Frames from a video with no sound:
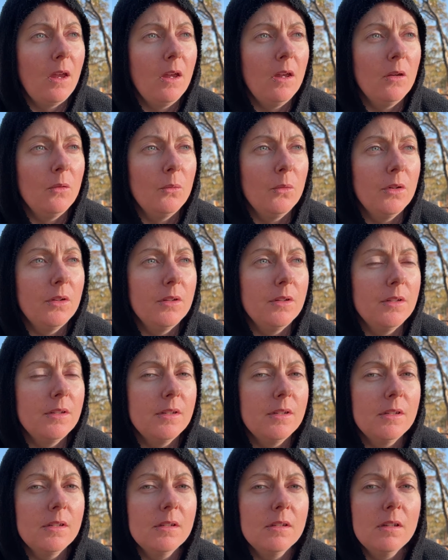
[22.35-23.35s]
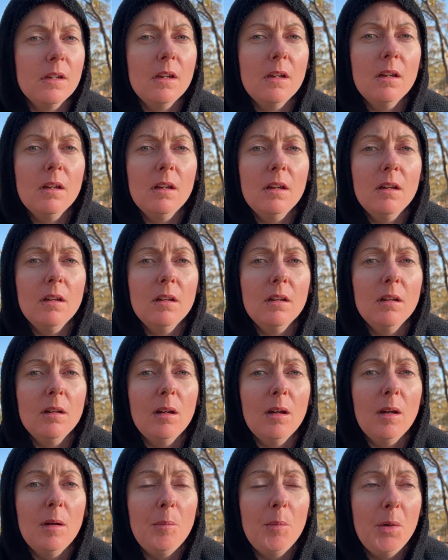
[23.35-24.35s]
It was
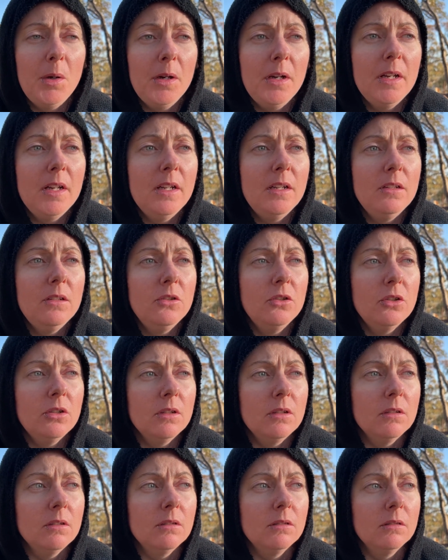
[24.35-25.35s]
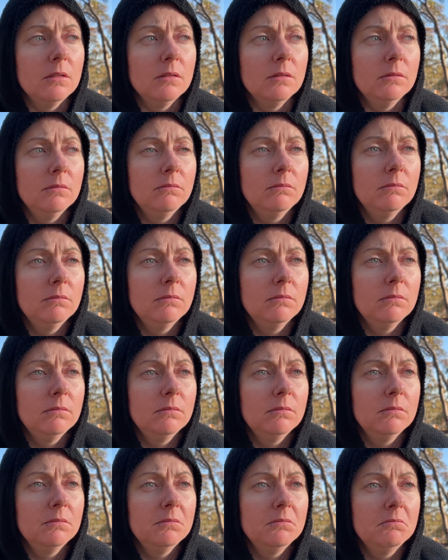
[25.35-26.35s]
a pretty chill,
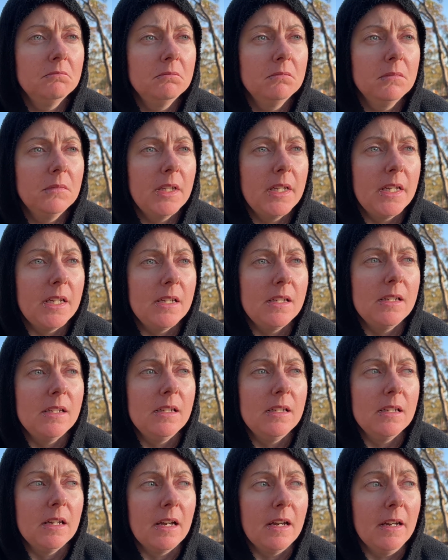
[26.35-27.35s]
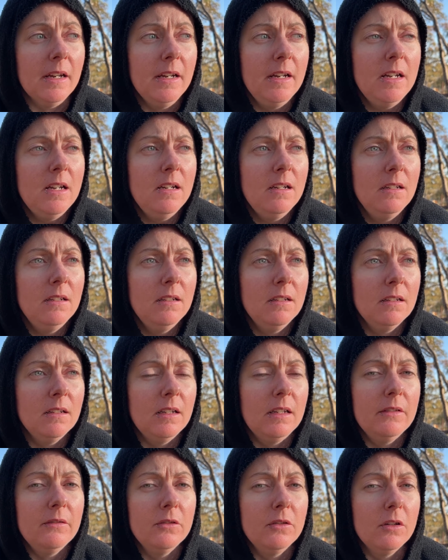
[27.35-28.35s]
easy day,
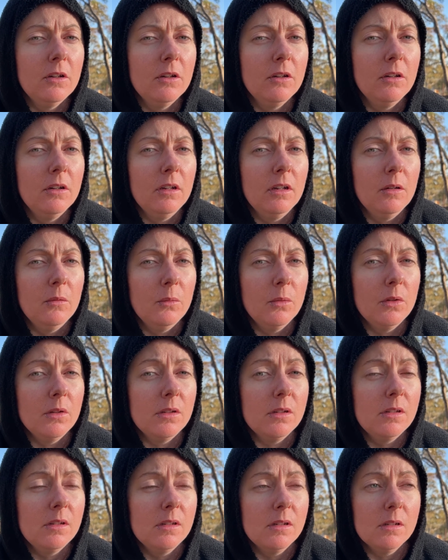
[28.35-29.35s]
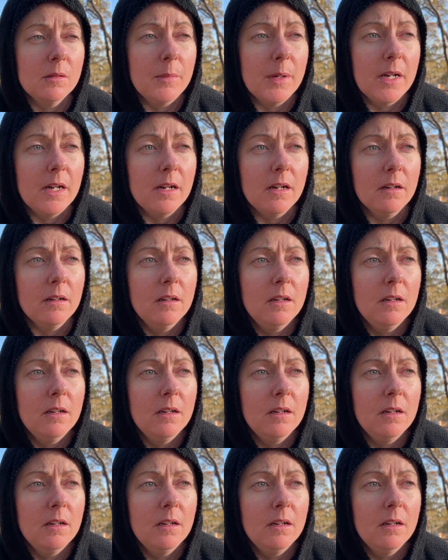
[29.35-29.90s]
even though it was still about